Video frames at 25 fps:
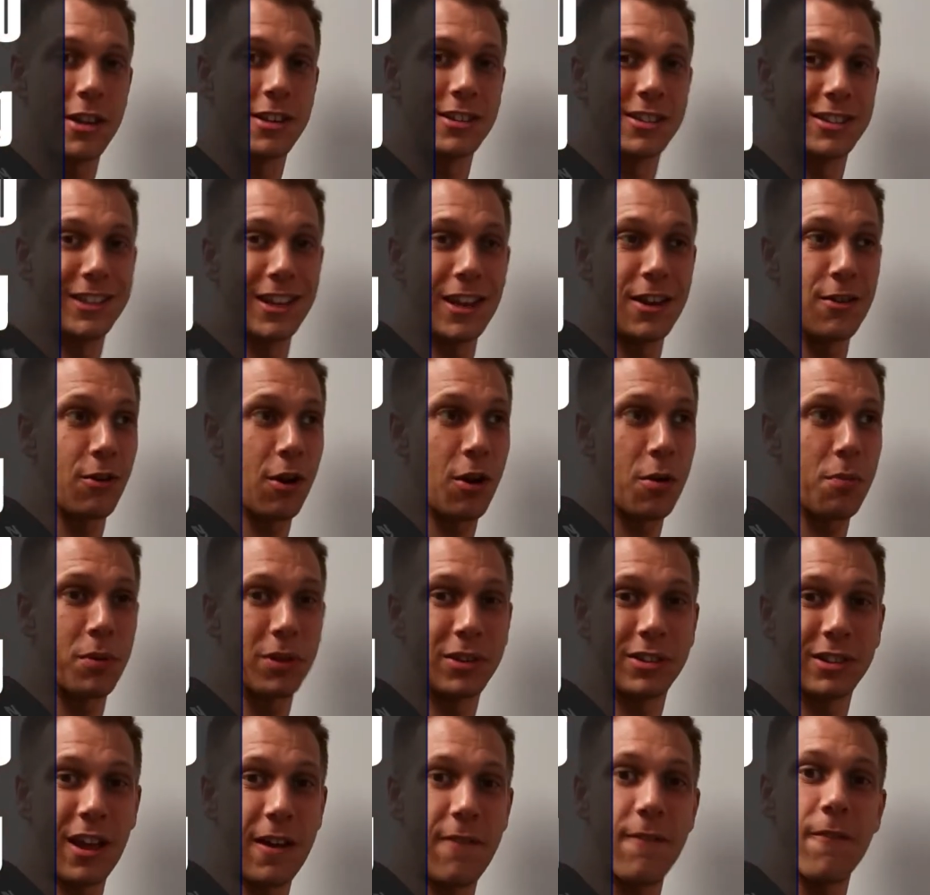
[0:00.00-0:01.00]

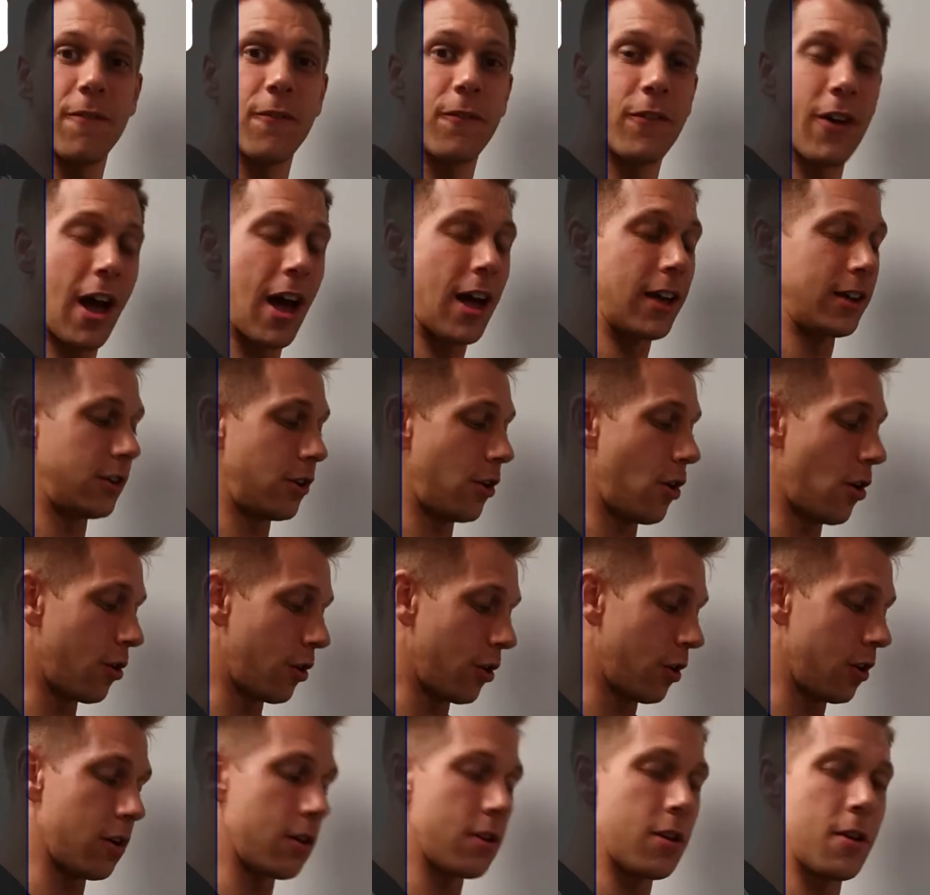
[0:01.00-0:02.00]
0% fat
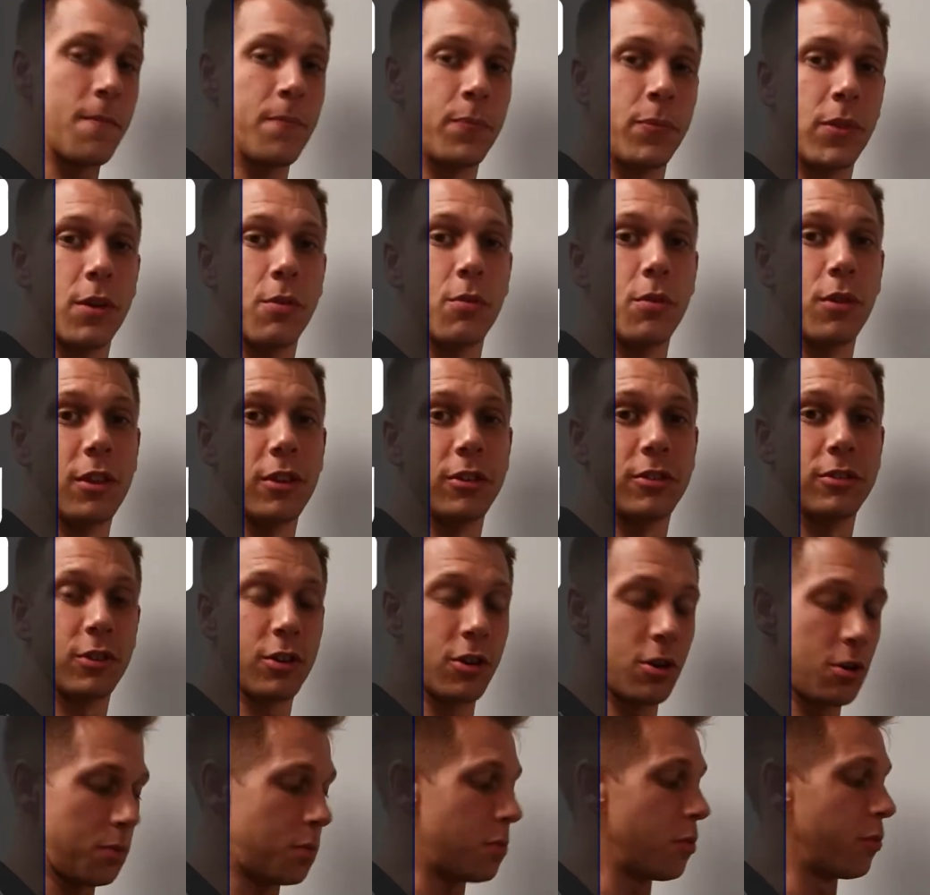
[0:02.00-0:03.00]
yogurt with a
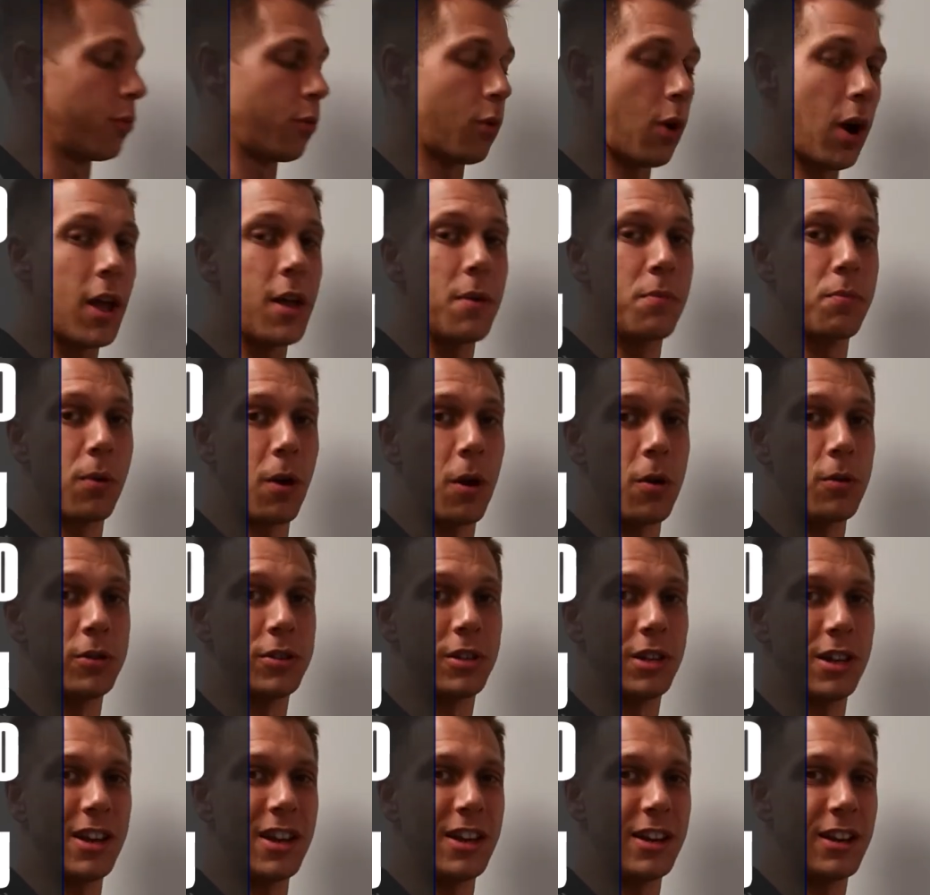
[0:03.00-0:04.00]
scoop of whey
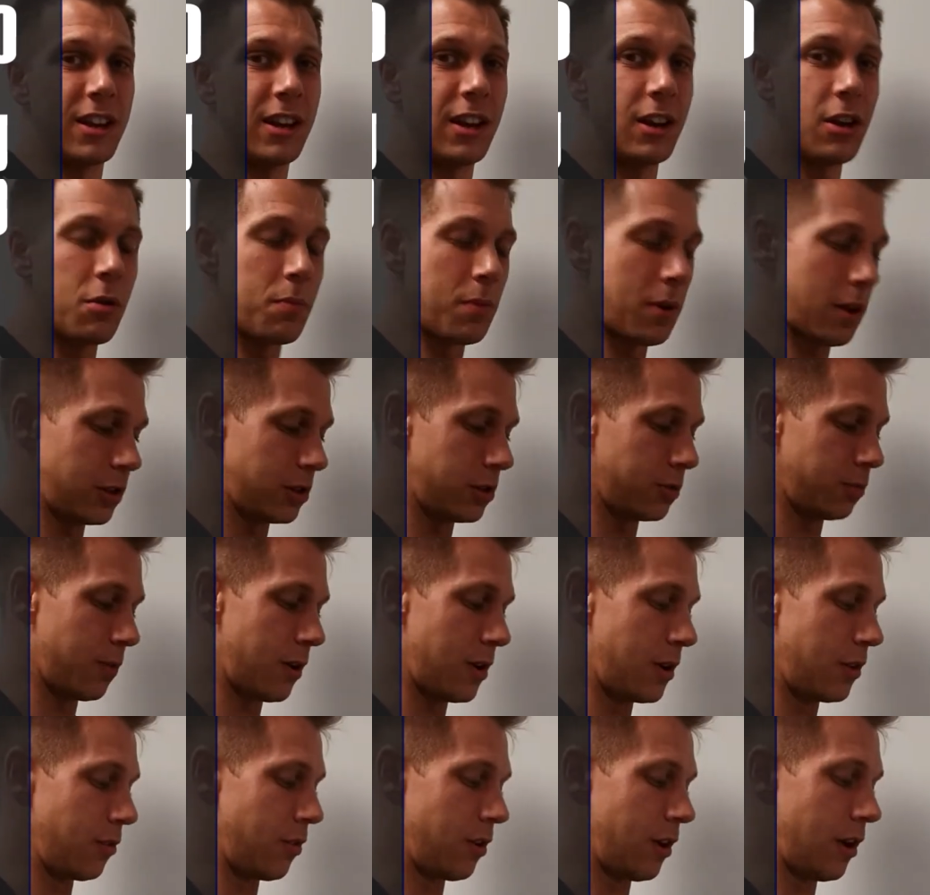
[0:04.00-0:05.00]
protein, a little bit of
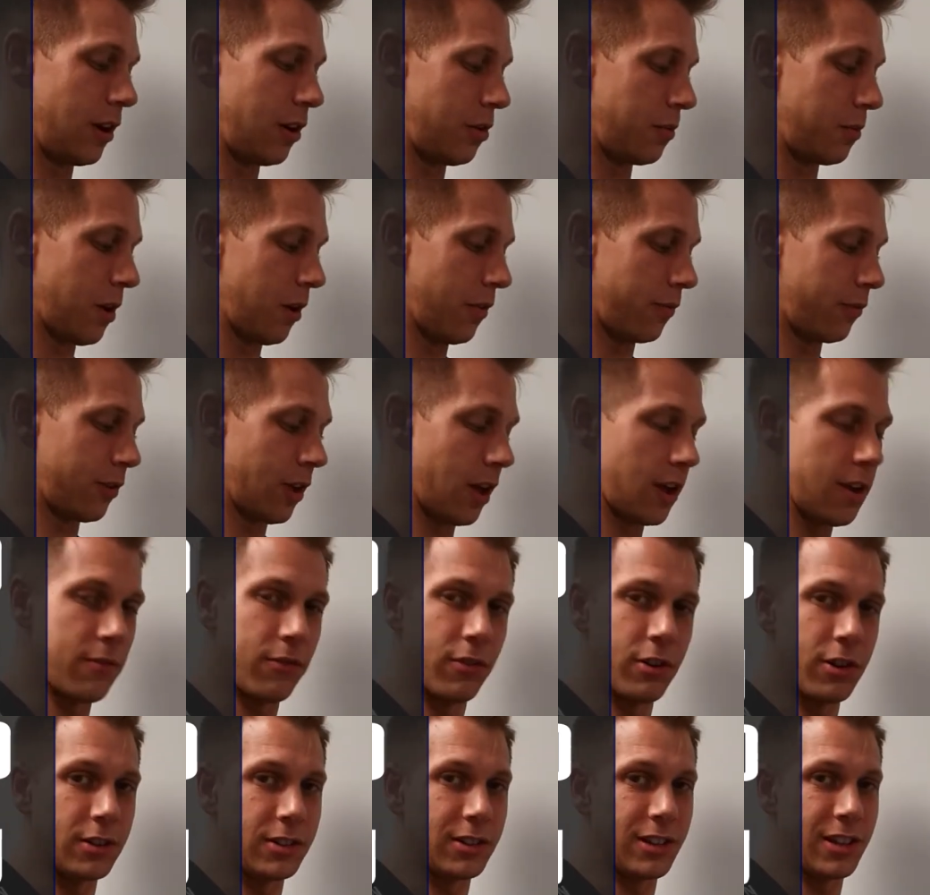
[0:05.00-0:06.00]
sweetener and a little bit of
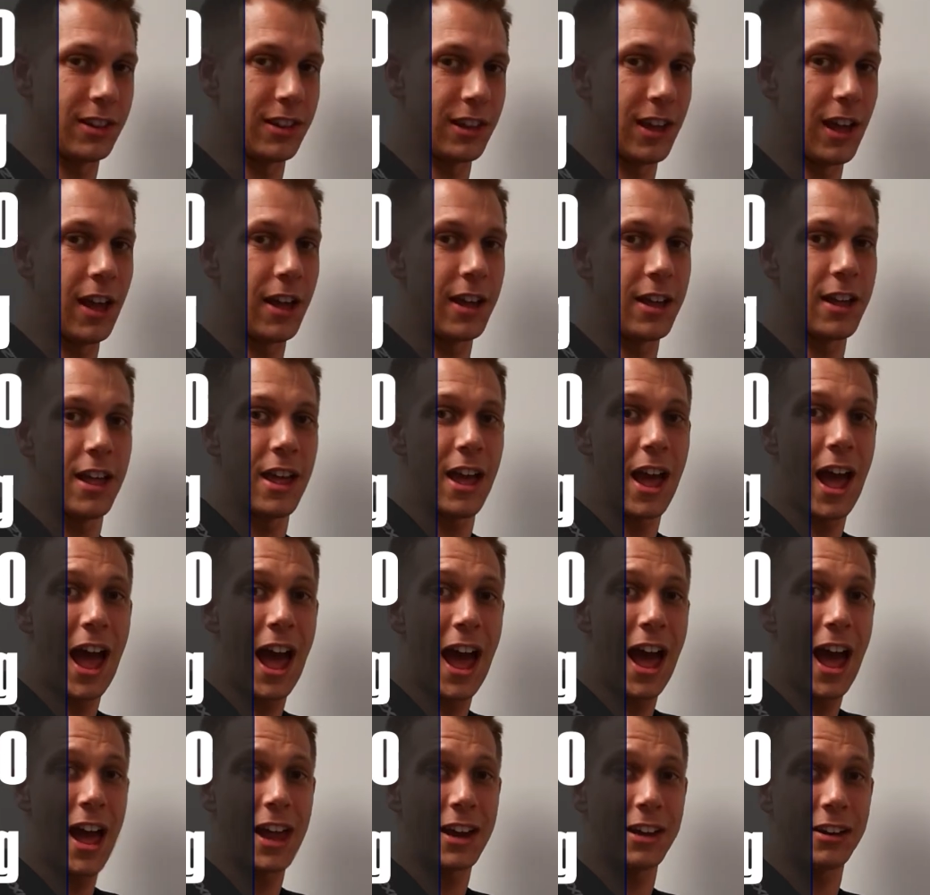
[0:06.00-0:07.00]
flavorings in there,
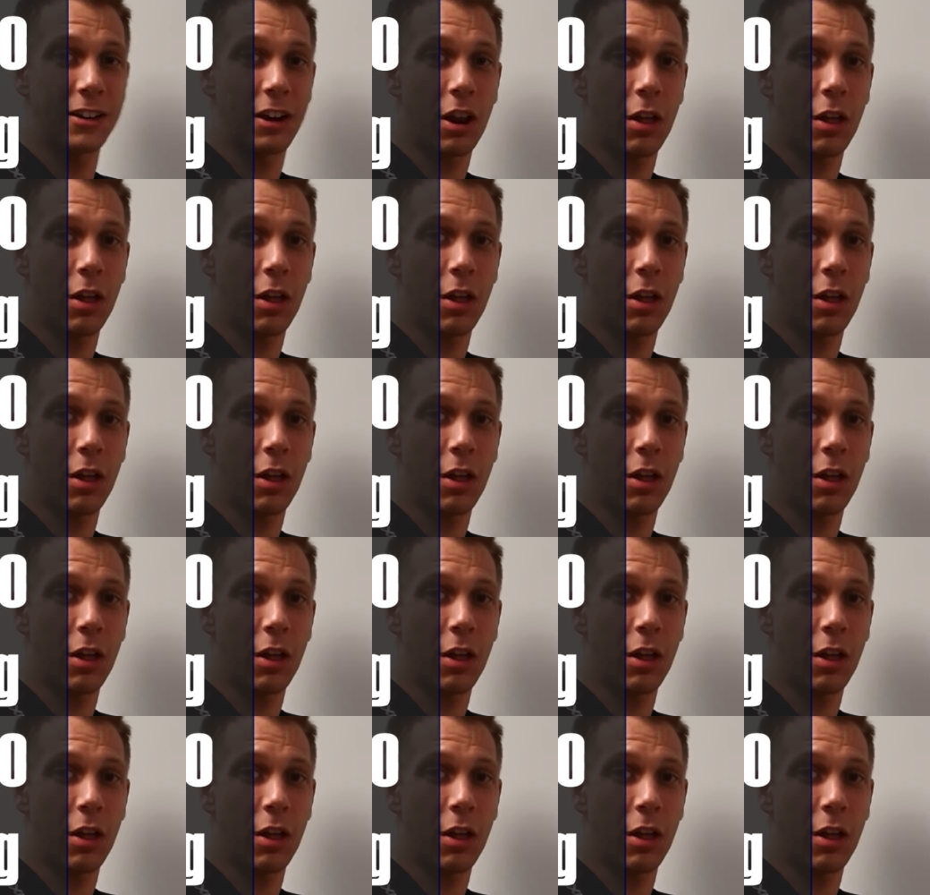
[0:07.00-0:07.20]
and